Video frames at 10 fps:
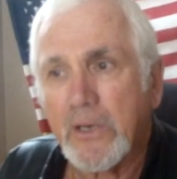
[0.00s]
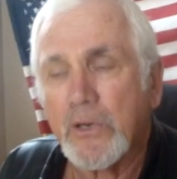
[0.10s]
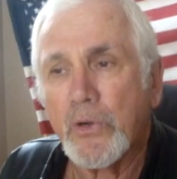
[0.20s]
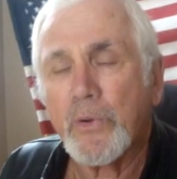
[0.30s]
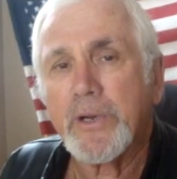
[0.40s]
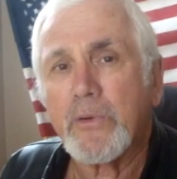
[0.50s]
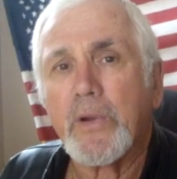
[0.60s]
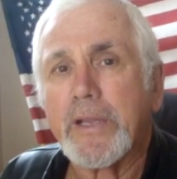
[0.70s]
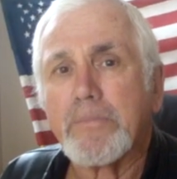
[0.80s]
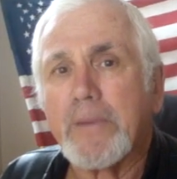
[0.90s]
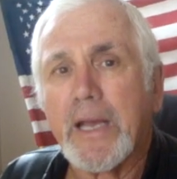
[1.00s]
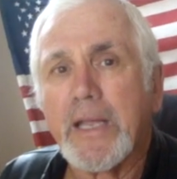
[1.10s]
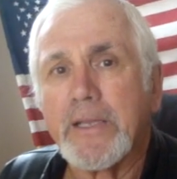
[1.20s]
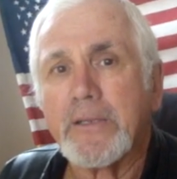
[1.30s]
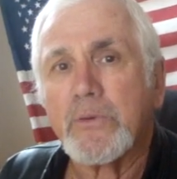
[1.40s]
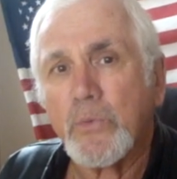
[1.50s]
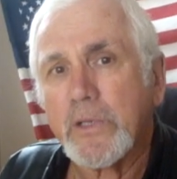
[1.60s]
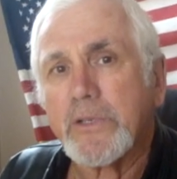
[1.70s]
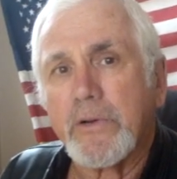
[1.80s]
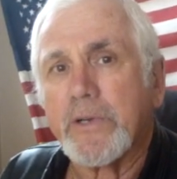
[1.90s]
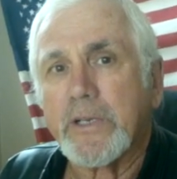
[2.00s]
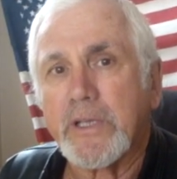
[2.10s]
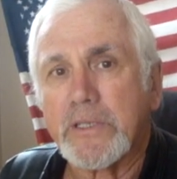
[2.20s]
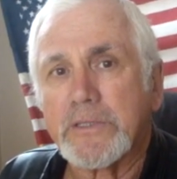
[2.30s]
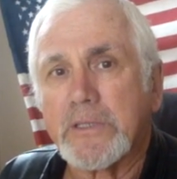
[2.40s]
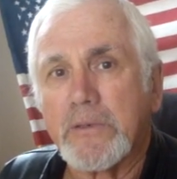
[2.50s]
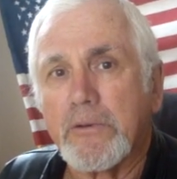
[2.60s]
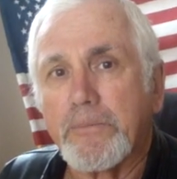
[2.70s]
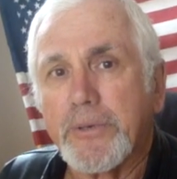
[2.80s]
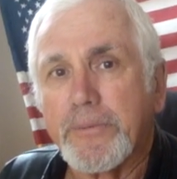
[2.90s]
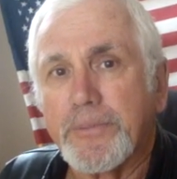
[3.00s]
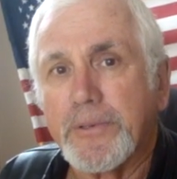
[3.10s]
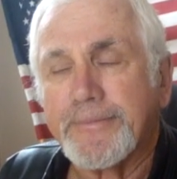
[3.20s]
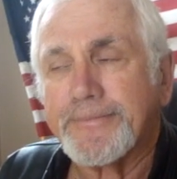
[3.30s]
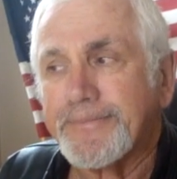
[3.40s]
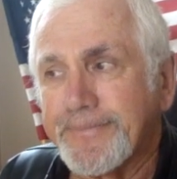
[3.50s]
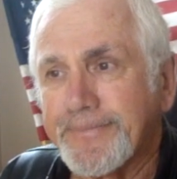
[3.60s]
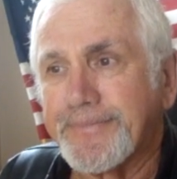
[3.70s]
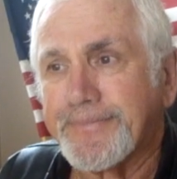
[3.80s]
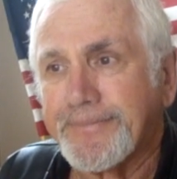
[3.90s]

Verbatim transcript: who in their right mind would turn against their own people? Hmm.